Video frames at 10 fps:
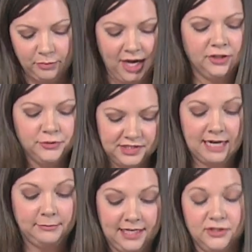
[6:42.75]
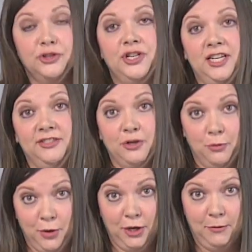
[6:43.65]
brand new stabilizer sheet to
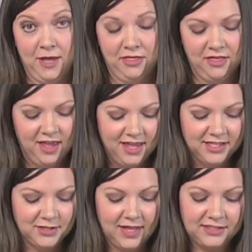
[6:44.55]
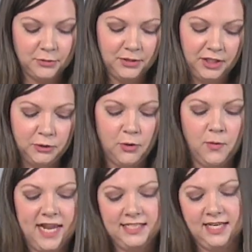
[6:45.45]
work with. So that's a really
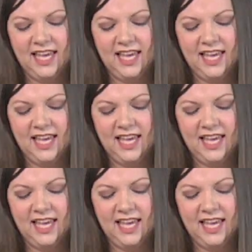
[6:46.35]
cool way to